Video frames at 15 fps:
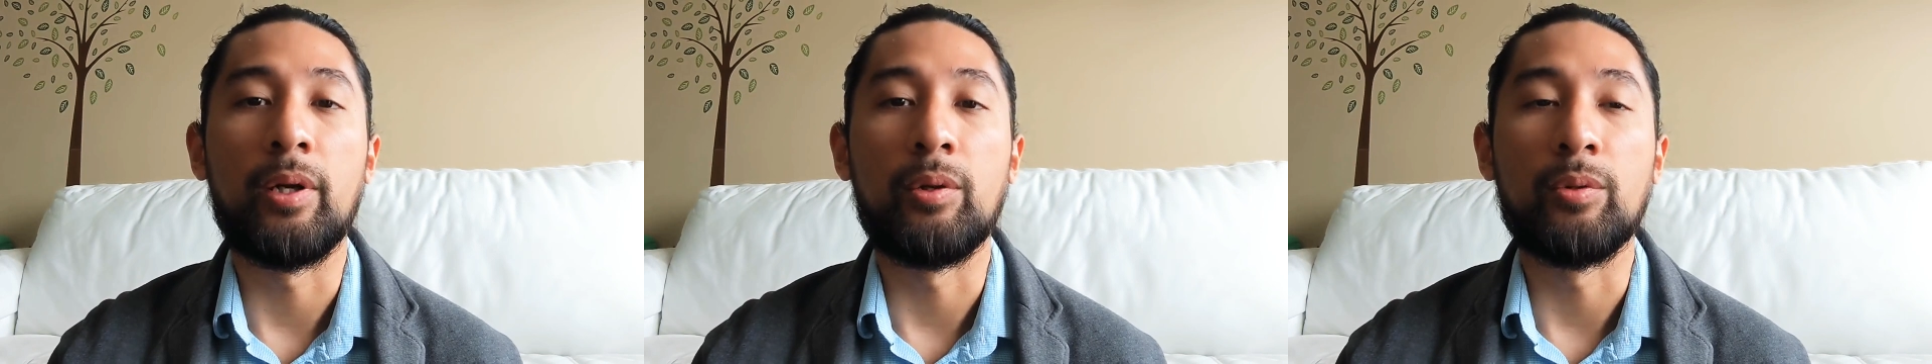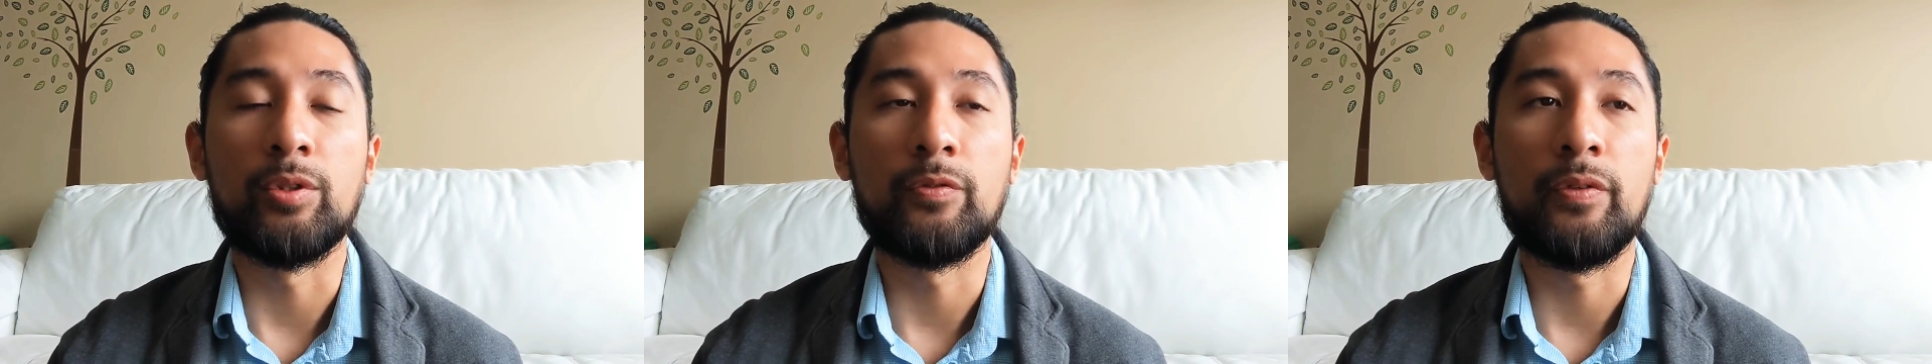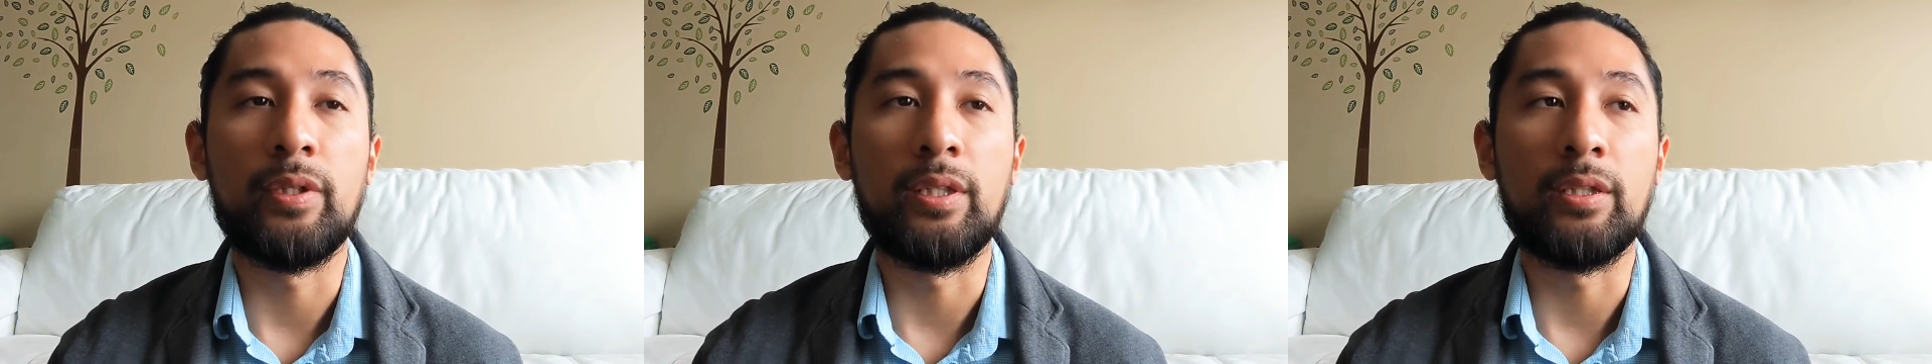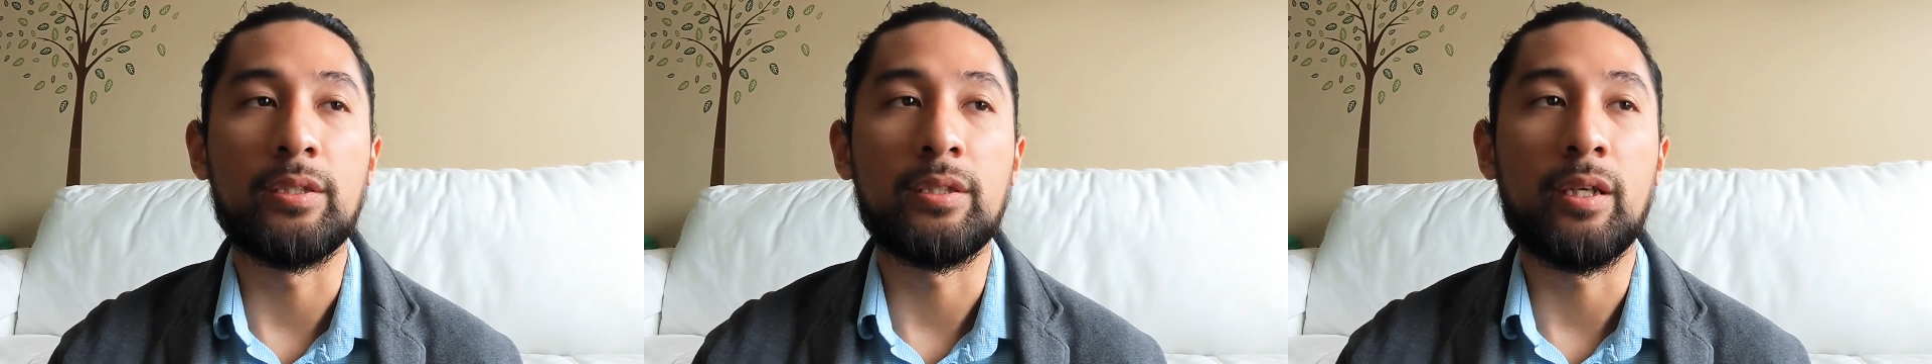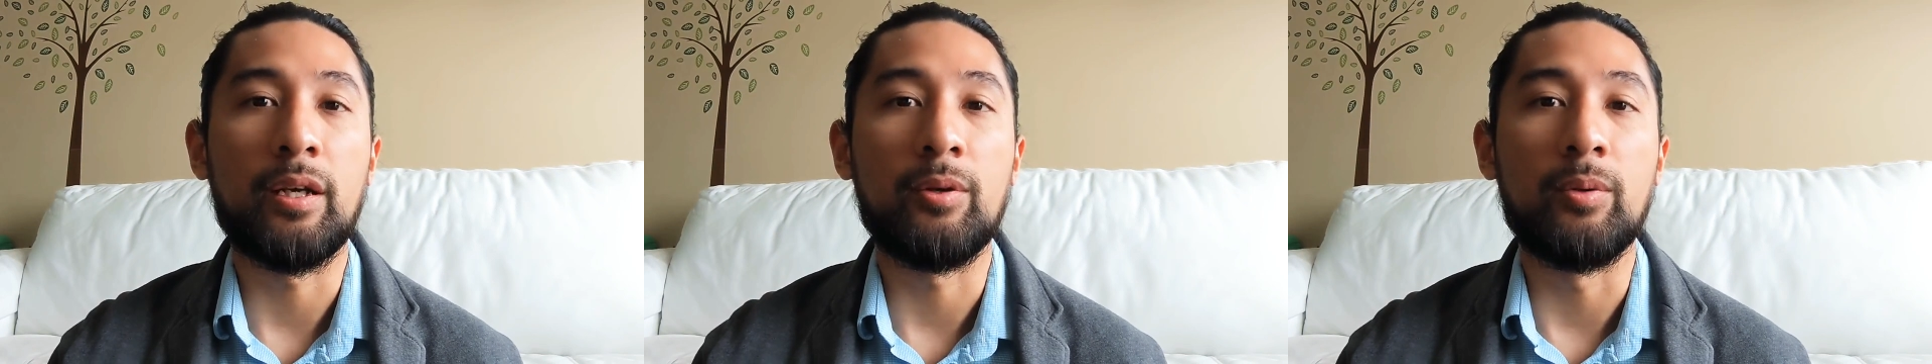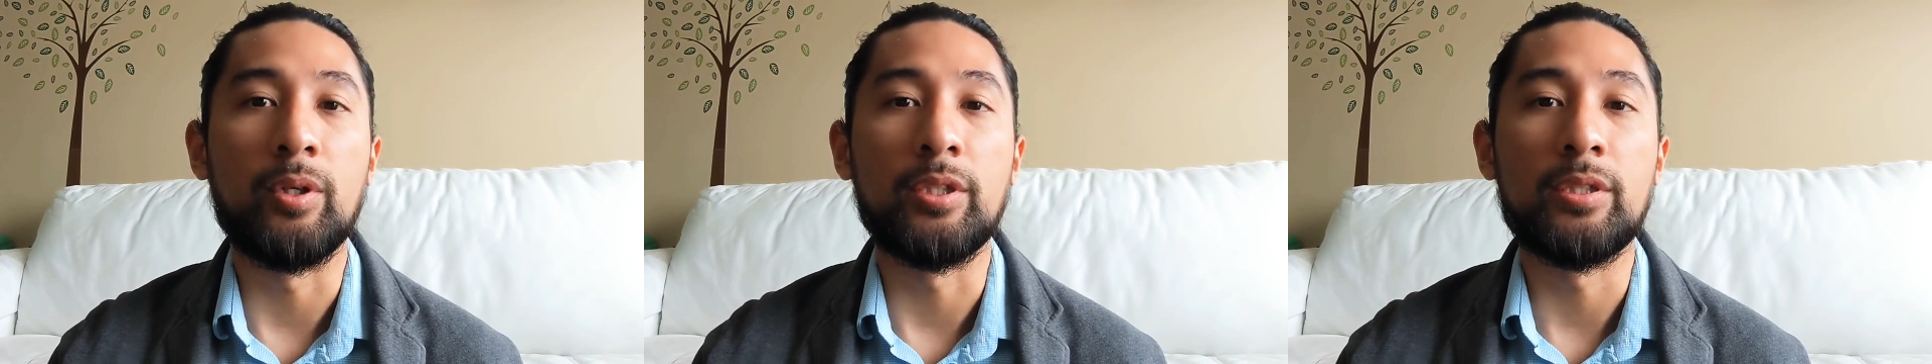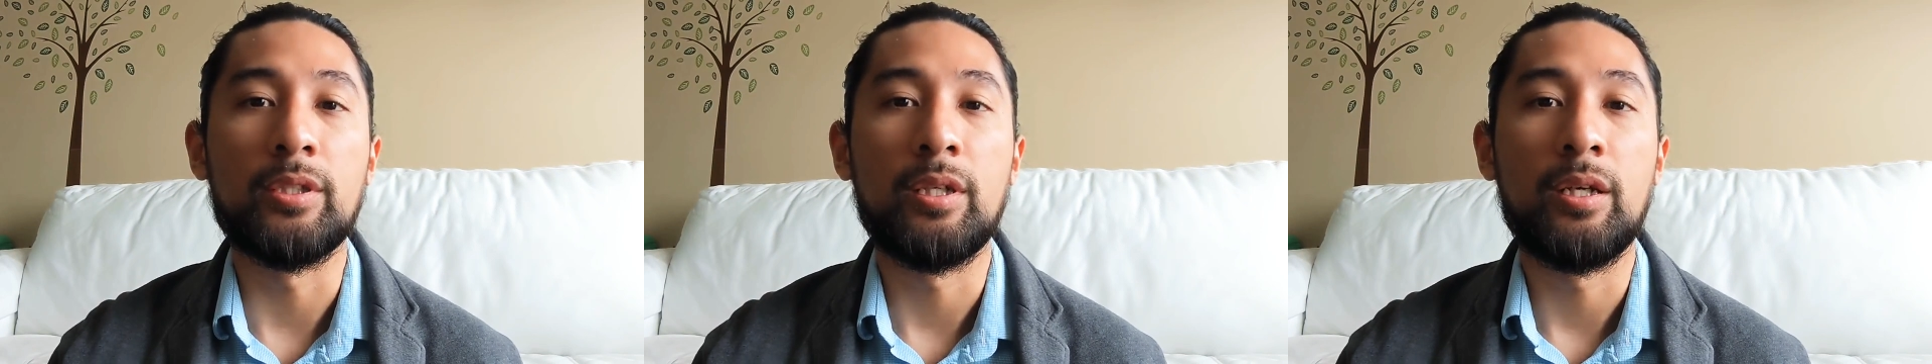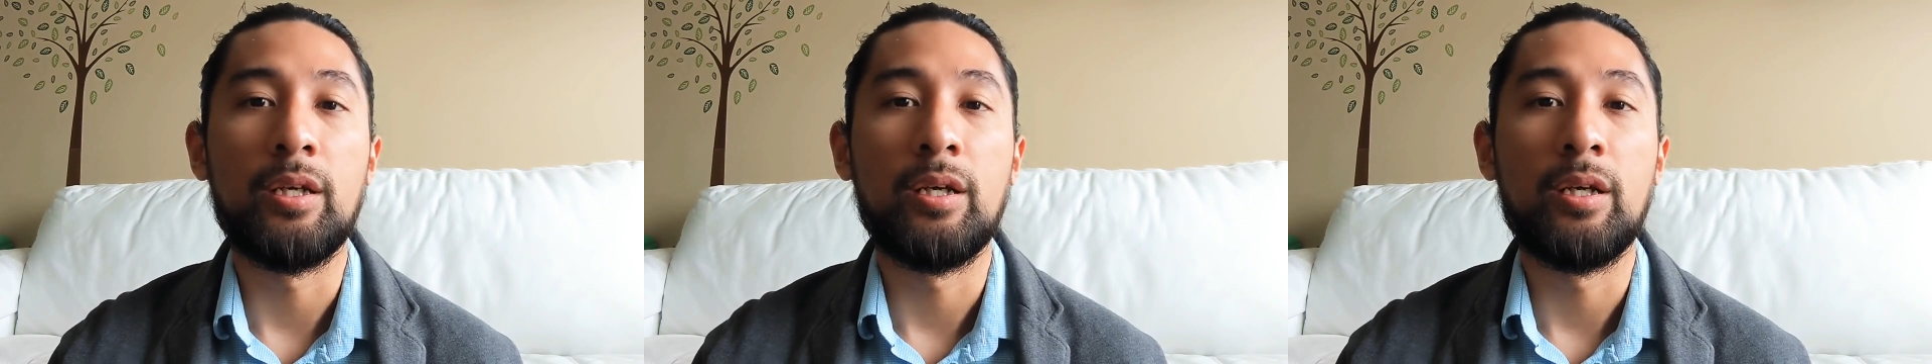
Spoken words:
he was feeling scared was,